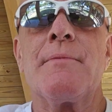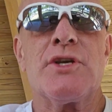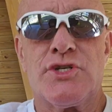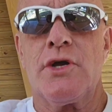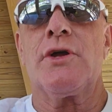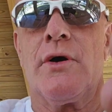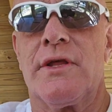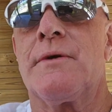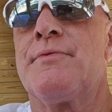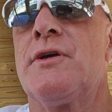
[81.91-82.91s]
I'm going to show you on
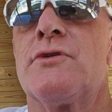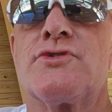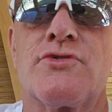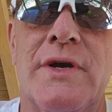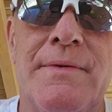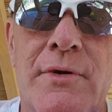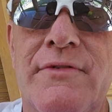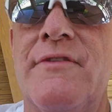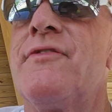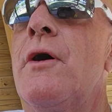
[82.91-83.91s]
the computer screen
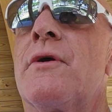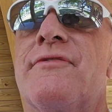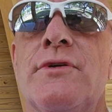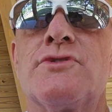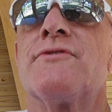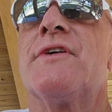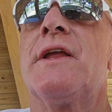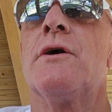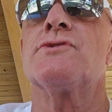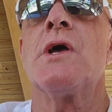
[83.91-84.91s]
moving forward future
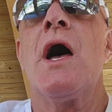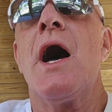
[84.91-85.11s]
videos